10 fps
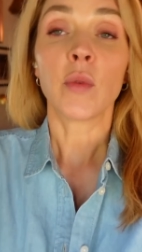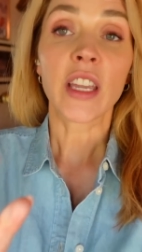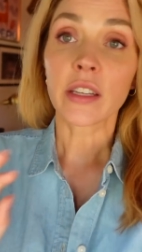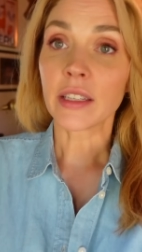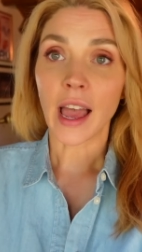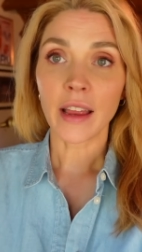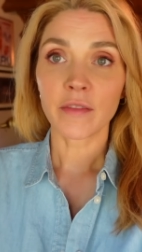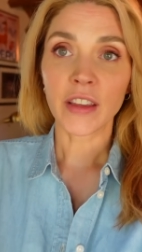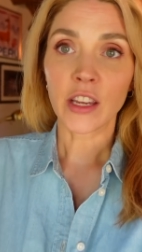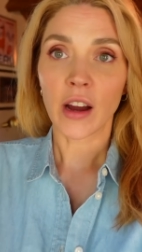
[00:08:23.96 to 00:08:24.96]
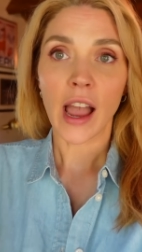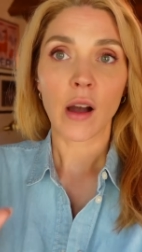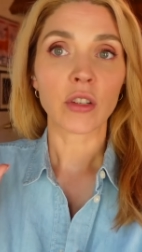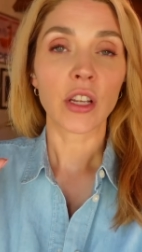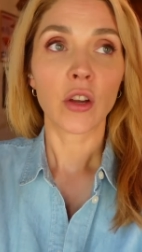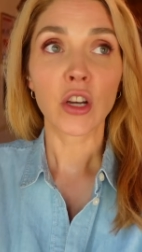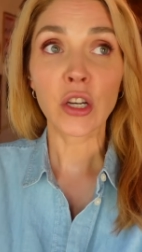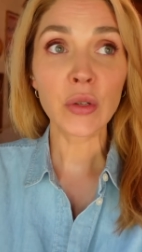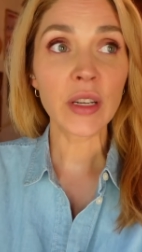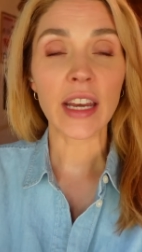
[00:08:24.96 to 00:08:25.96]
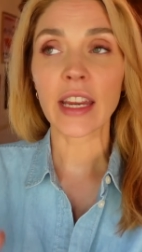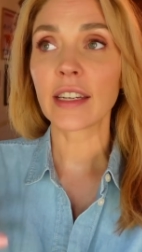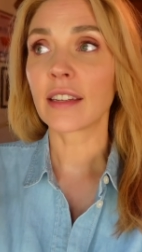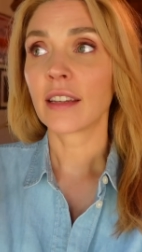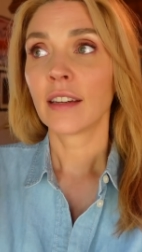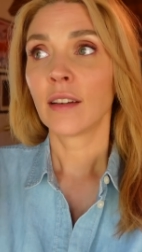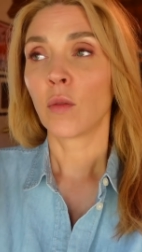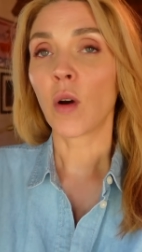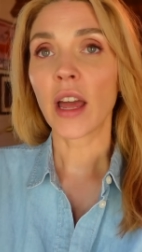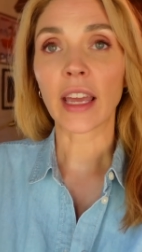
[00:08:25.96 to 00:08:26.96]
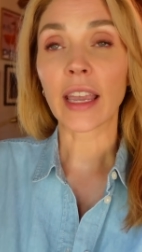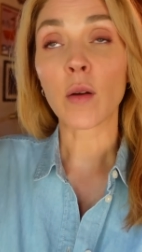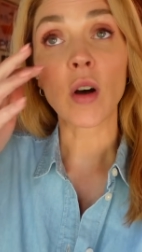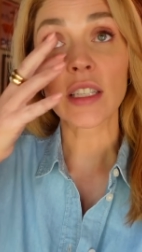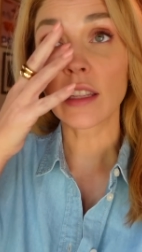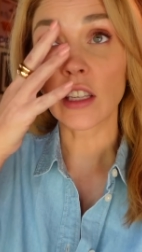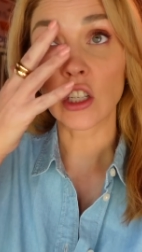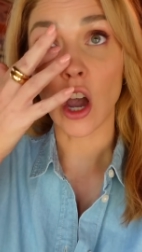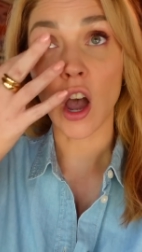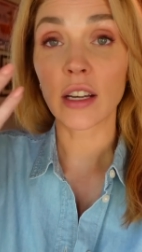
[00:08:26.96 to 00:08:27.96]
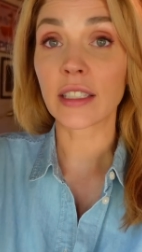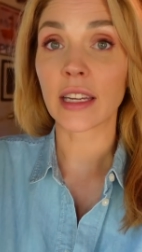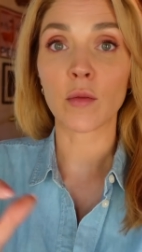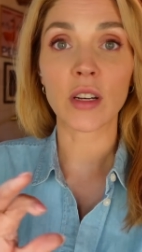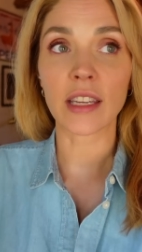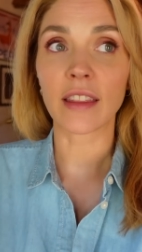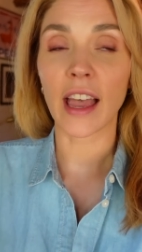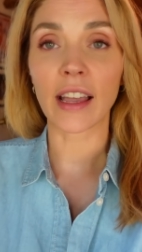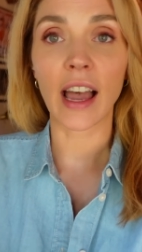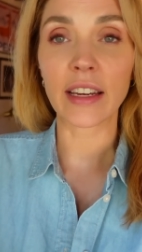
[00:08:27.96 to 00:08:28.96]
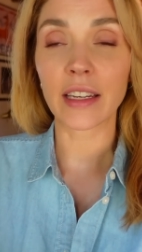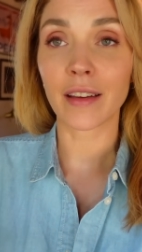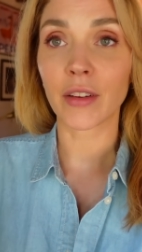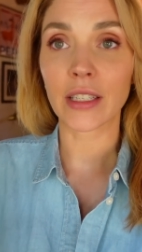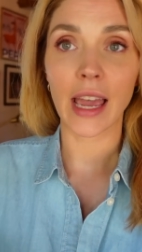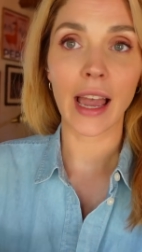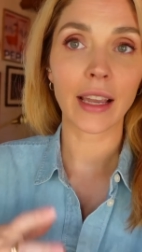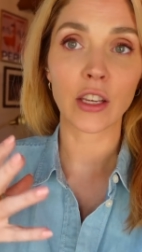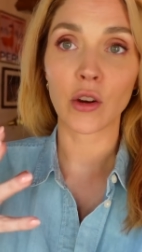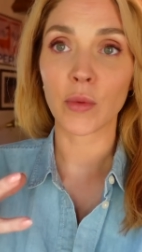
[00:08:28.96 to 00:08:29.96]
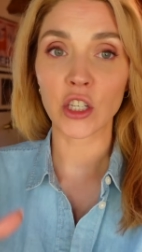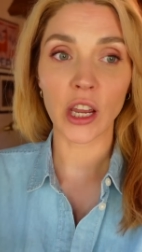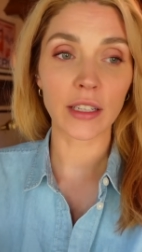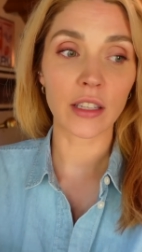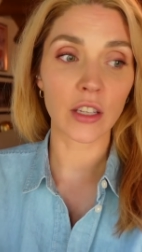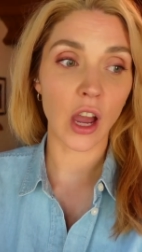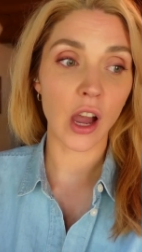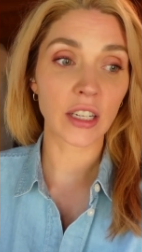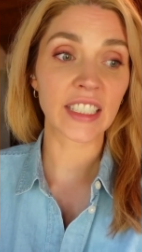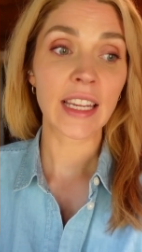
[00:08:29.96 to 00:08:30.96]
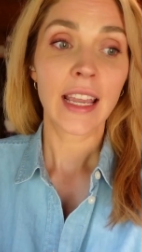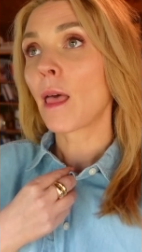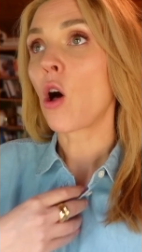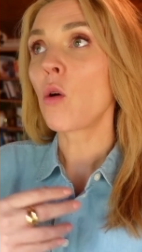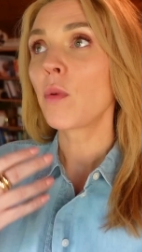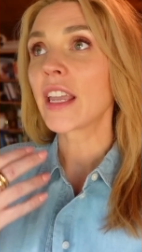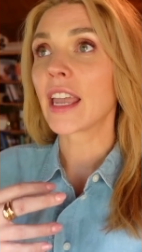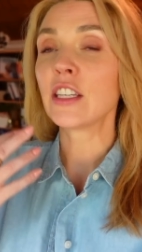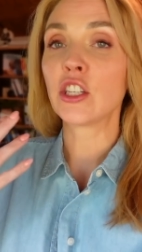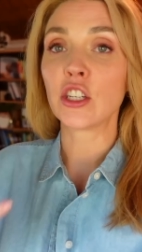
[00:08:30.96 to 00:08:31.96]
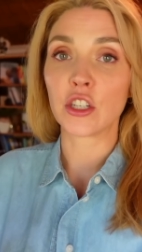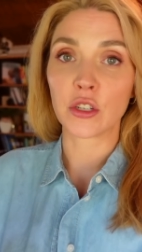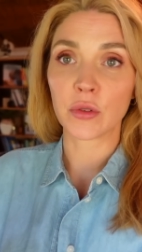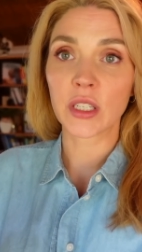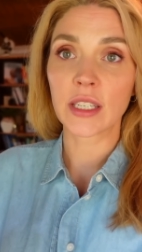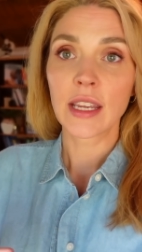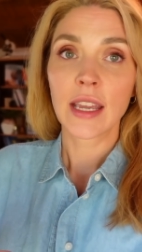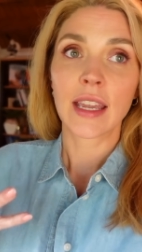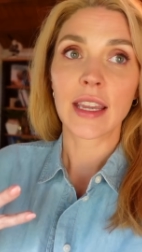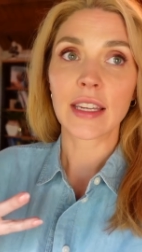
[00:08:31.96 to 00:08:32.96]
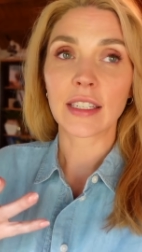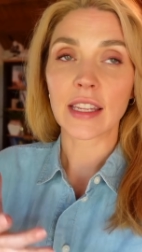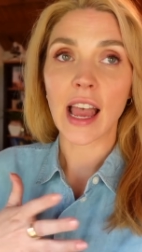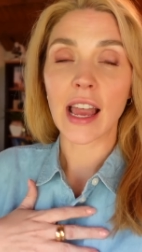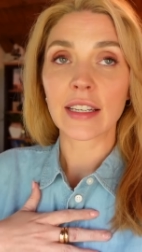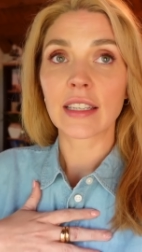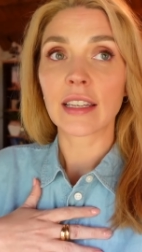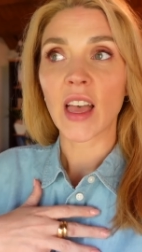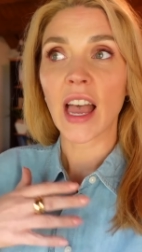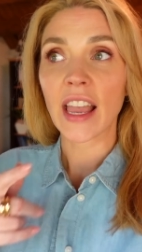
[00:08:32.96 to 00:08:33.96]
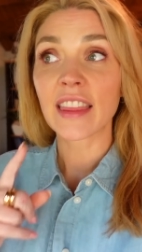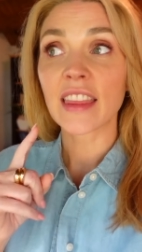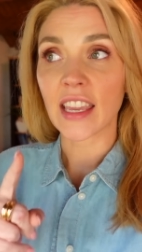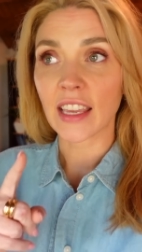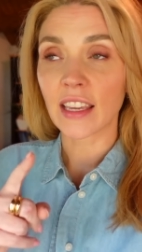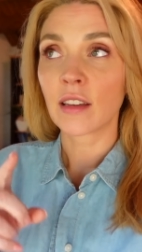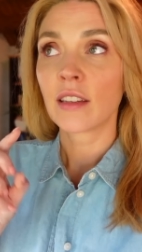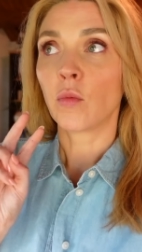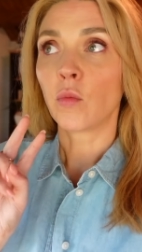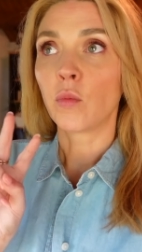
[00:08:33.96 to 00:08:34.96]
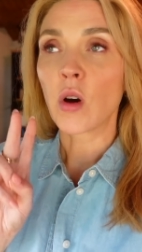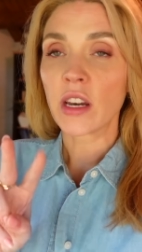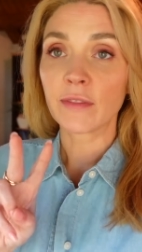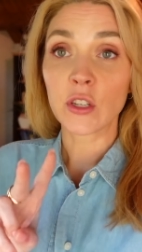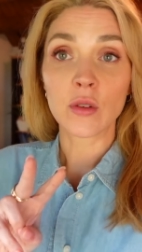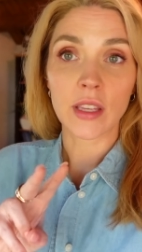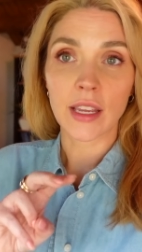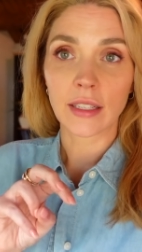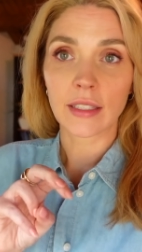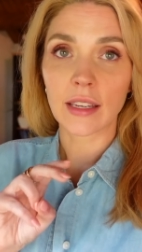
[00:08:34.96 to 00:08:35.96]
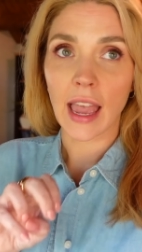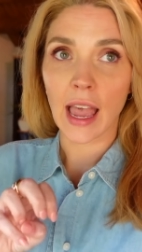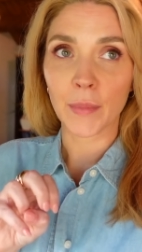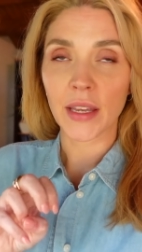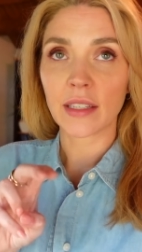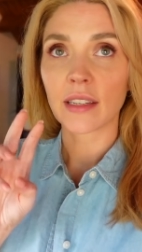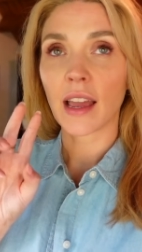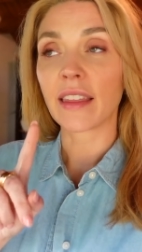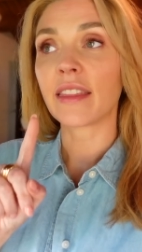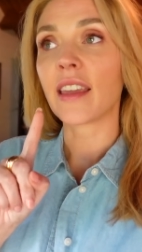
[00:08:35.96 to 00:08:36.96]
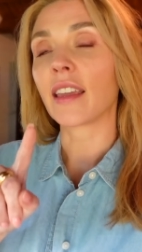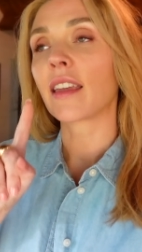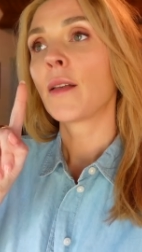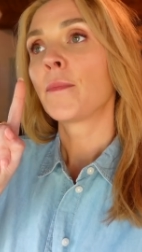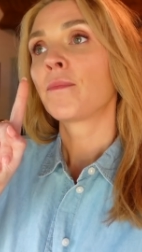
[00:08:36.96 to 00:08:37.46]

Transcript: we could not figure out who did it what like it wasn't the dogs it wasn't that kind of attack you know we checked the dogs all we can deduce is that i think one of two things happened i think